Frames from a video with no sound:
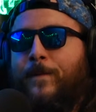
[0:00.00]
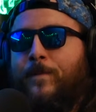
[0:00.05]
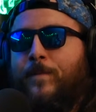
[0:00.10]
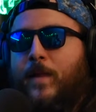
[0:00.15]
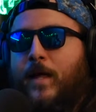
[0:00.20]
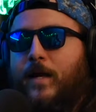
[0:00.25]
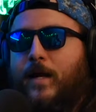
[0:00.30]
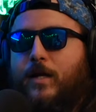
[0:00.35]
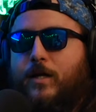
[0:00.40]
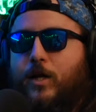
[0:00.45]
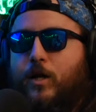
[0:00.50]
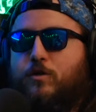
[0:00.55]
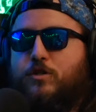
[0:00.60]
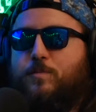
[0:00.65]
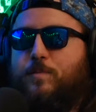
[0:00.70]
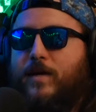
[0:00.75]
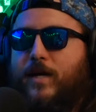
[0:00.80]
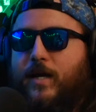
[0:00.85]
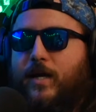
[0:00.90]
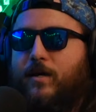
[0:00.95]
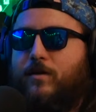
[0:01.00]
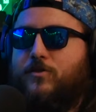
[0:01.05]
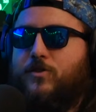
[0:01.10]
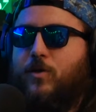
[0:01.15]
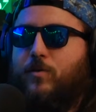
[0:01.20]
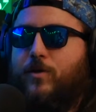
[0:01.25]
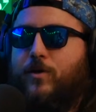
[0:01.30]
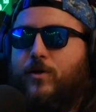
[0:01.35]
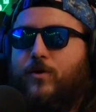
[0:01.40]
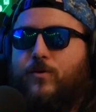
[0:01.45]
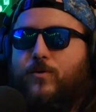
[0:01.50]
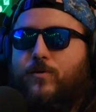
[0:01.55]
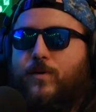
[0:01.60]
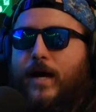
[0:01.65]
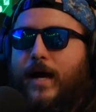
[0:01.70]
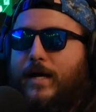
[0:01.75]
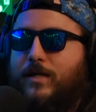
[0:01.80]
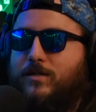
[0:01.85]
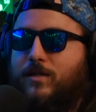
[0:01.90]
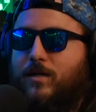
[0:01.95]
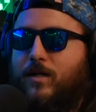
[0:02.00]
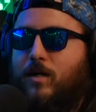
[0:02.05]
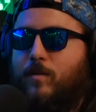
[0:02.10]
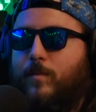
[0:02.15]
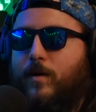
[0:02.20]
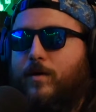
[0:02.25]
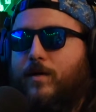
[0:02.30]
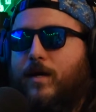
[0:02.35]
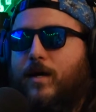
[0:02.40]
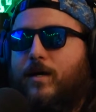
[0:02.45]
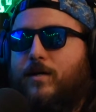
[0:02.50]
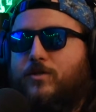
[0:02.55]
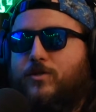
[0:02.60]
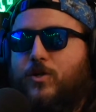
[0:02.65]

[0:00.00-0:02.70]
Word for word: And, uh, you know, speaking of someone who hasn't come out yet,